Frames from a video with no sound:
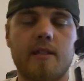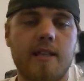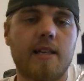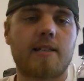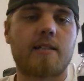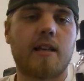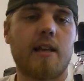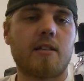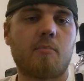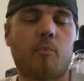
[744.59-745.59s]
this
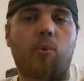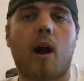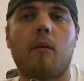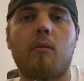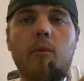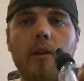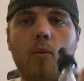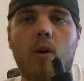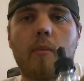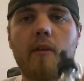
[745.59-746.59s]
is probably
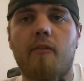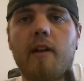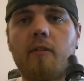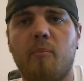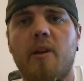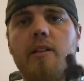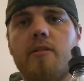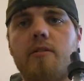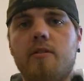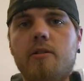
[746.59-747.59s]
one of my favorite
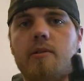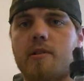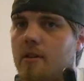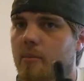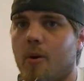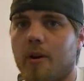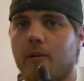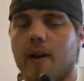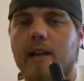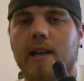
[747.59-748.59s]
peach juices on the market
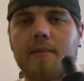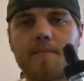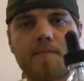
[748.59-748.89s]
right now.